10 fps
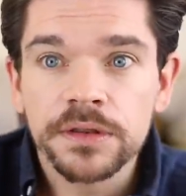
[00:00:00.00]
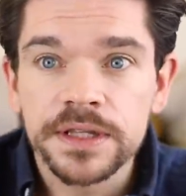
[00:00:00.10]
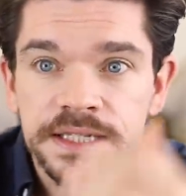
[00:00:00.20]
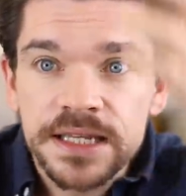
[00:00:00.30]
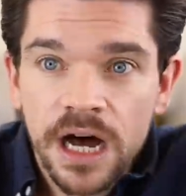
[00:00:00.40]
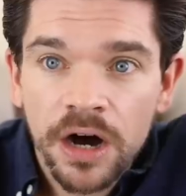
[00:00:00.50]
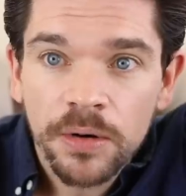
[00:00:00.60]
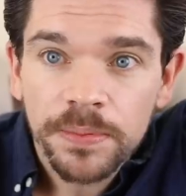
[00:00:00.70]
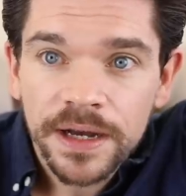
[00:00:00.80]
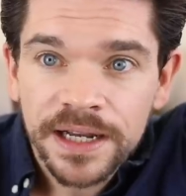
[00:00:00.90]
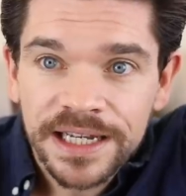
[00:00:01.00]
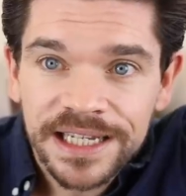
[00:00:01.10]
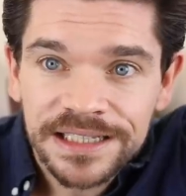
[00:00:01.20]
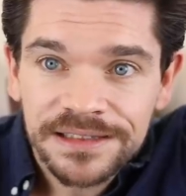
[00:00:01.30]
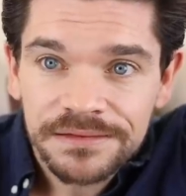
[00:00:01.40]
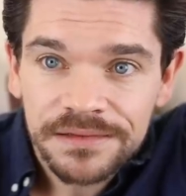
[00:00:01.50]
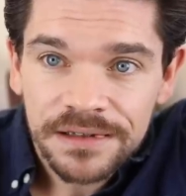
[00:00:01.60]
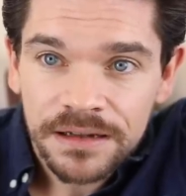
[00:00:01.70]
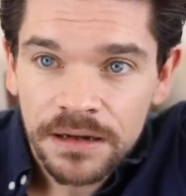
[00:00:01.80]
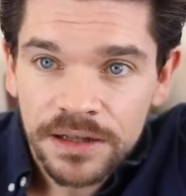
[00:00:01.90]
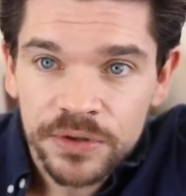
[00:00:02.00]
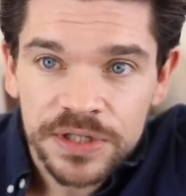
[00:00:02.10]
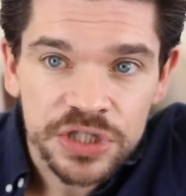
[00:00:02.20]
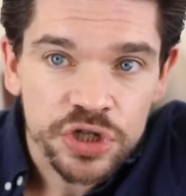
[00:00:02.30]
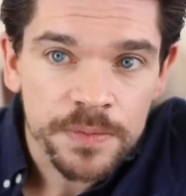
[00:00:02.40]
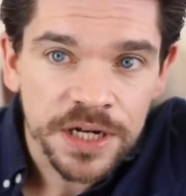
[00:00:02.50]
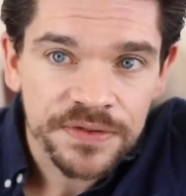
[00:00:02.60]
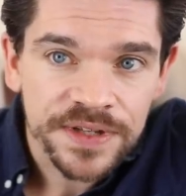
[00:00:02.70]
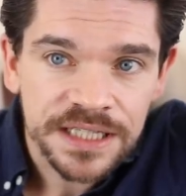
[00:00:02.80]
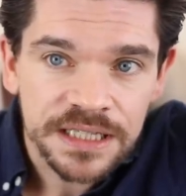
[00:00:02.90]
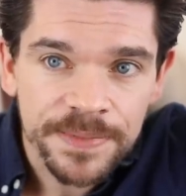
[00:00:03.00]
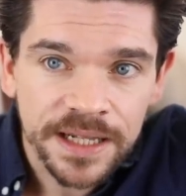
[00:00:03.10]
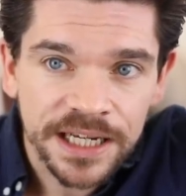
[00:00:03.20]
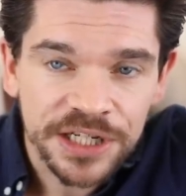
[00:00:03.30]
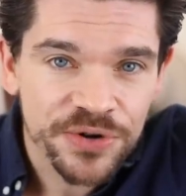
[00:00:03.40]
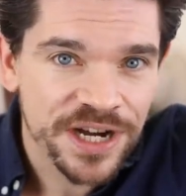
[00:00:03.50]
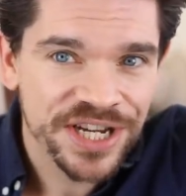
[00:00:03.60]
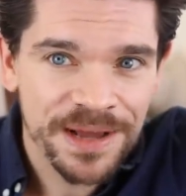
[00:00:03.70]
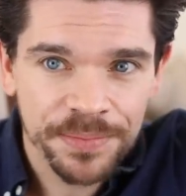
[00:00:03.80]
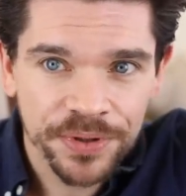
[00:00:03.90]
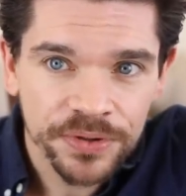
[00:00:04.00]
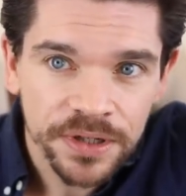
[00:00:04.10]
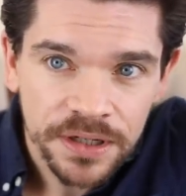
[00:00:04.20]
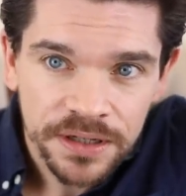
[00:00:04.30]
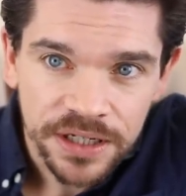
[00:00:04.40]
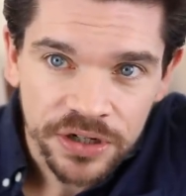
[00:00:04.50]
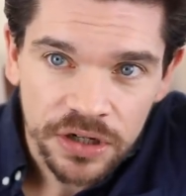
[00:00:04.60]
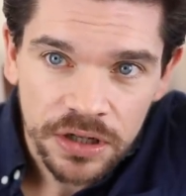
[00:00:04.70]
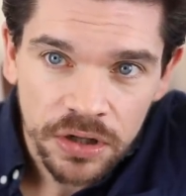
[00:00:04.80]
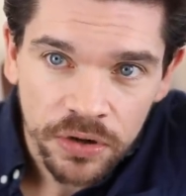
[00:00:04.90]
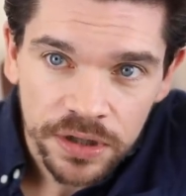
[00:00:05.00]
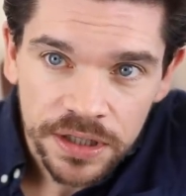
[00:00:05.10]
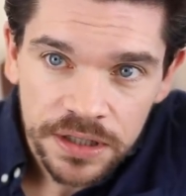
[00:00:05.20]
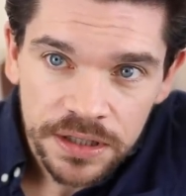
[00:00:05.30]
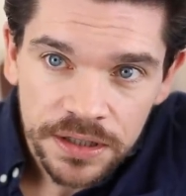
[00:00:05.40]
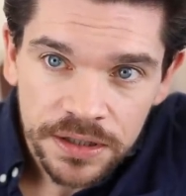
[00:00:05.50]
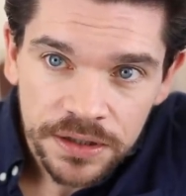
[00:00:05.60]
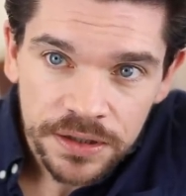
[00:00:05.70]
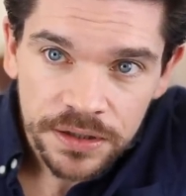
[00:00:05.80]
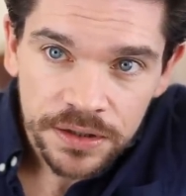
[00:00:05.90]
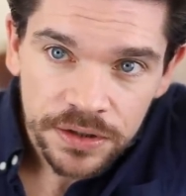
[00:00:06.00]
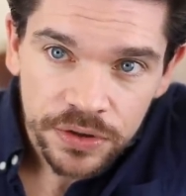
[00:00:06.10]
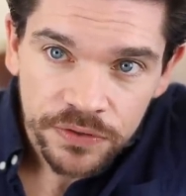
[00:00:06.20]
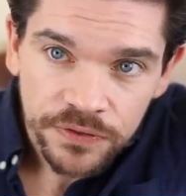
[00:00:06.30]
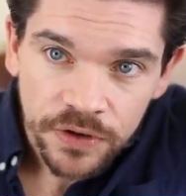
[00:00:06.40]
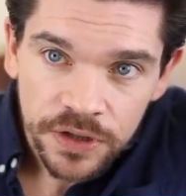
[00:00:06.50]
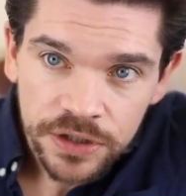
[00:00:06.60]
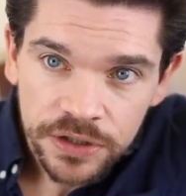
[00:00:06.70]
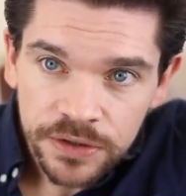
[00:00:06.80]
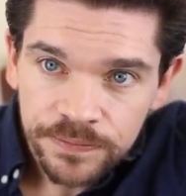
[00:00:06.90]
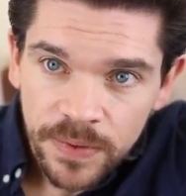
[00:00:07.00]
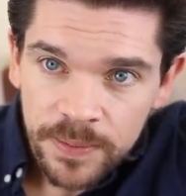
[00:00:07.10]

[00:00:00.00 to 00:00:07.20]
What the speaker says: the scalp, and it can, using too much of this is a bit like a dry shampoo that could clog your follicle.